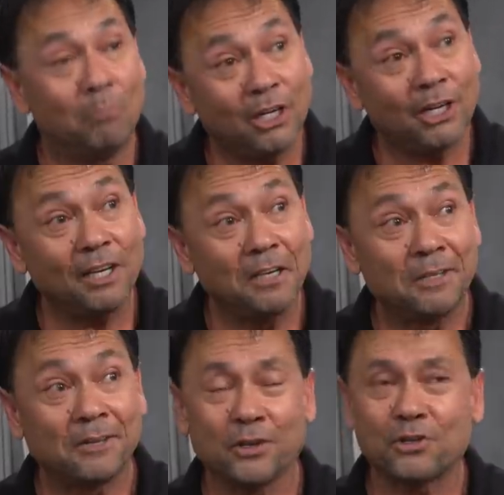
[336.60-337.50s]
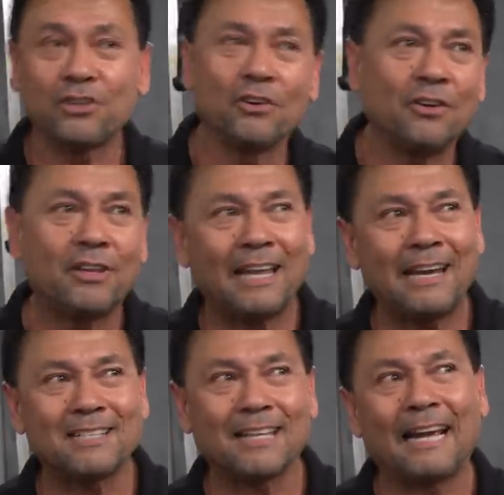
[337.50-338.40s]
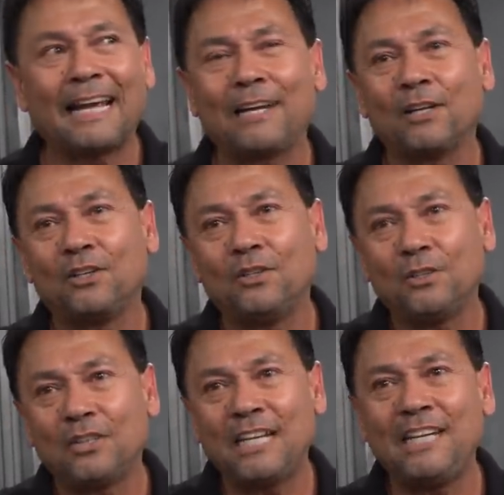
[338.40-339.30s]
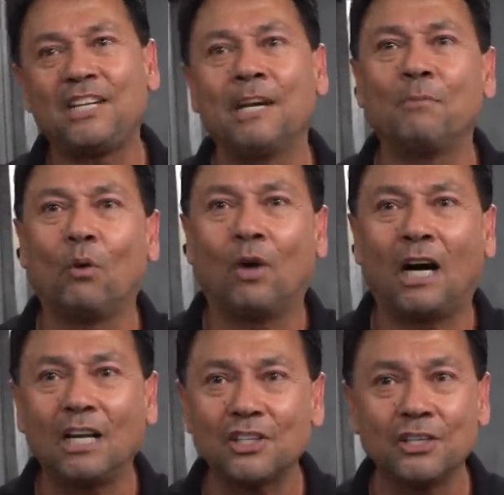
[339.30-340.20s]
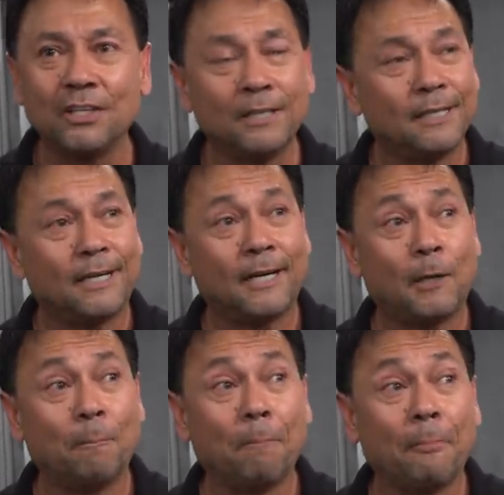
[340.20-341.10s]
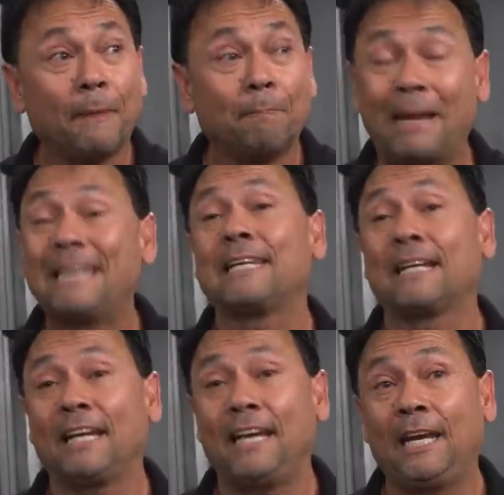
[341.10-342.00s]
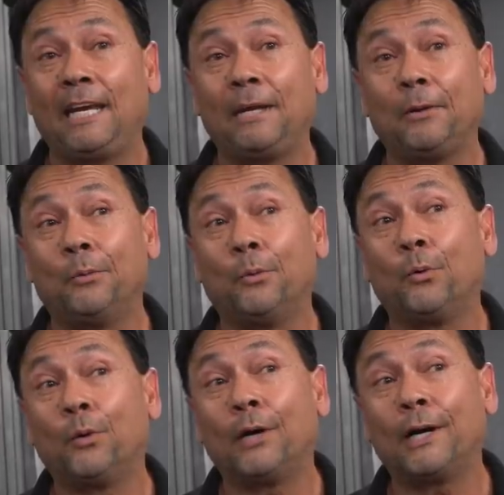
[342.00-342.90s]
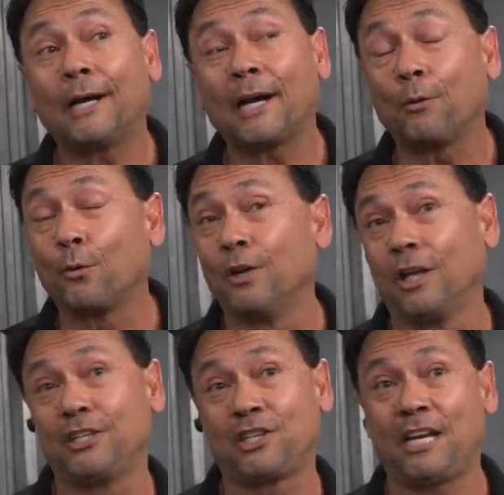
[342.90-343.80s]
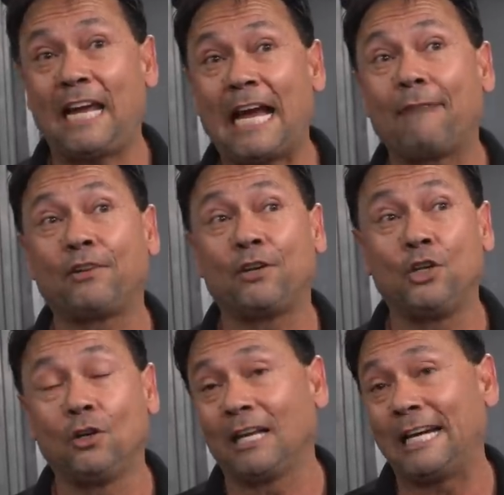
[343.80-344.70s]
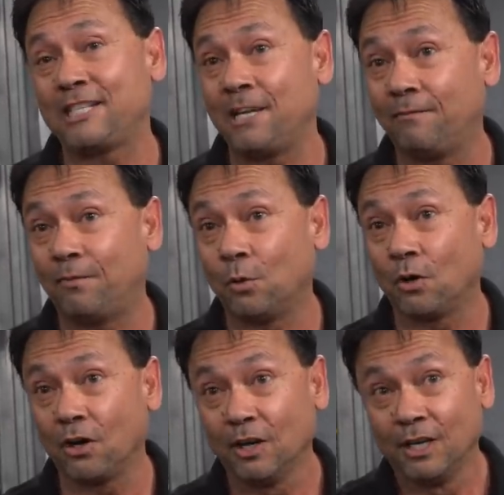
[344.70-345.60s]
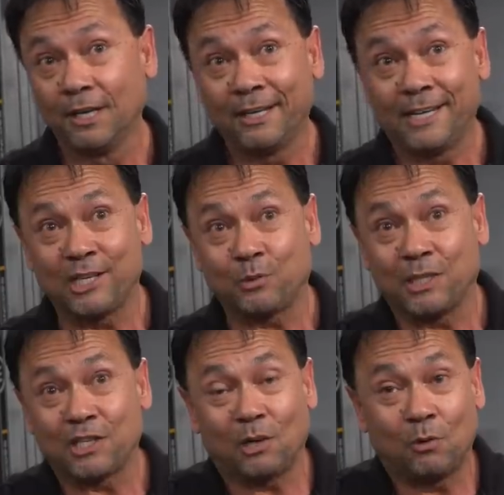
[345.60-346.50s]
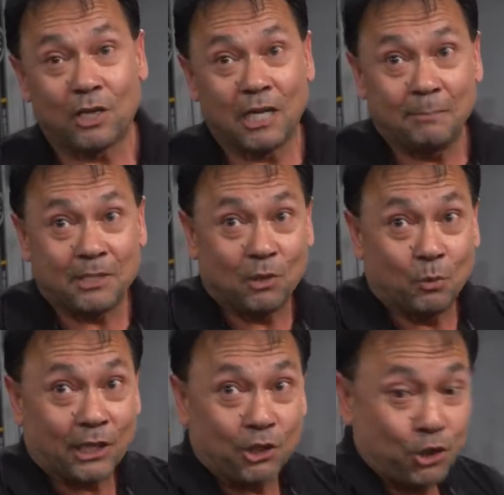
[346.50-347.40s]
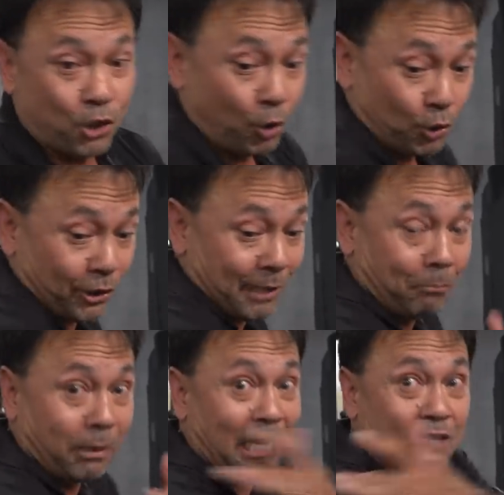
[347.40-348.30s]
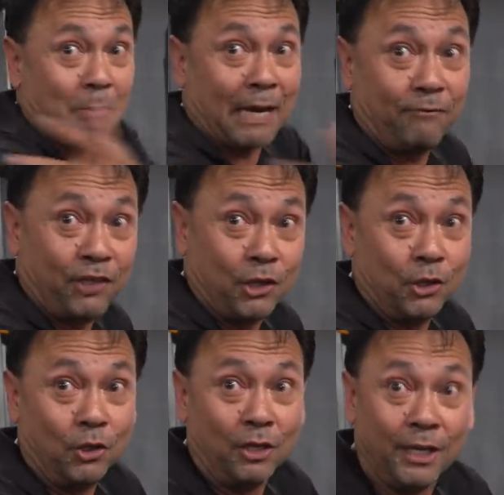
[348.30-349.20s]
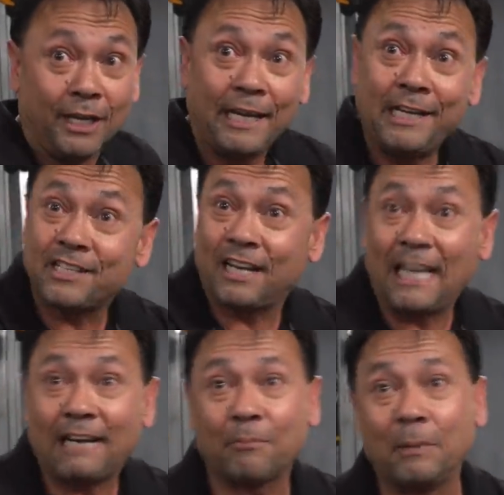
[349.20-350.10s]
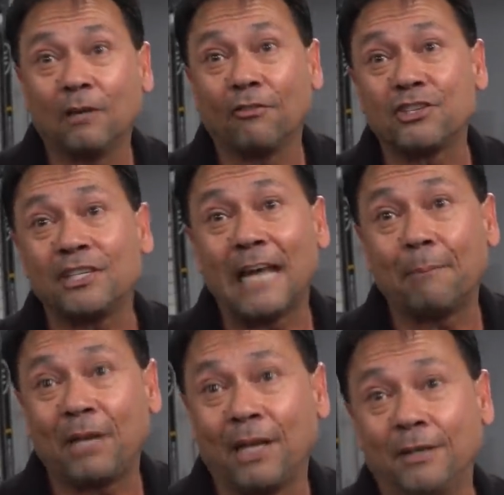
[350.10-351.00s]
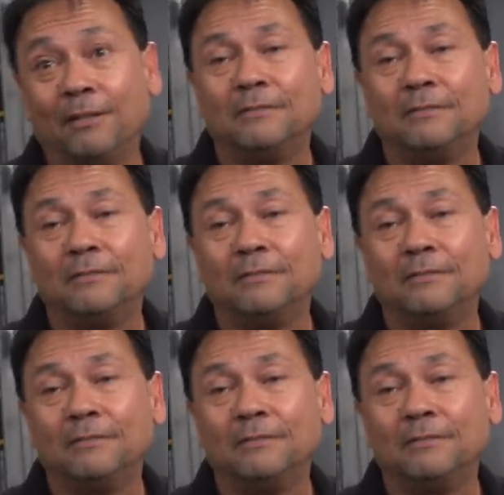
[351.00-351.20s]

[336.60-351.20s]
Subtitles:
But there's certain things that I could teach him to watch. Basically, what I really is going to have to utilize him for is when someone comes in with the shoulder and blocks my view, he's going to have to be able to see that pin.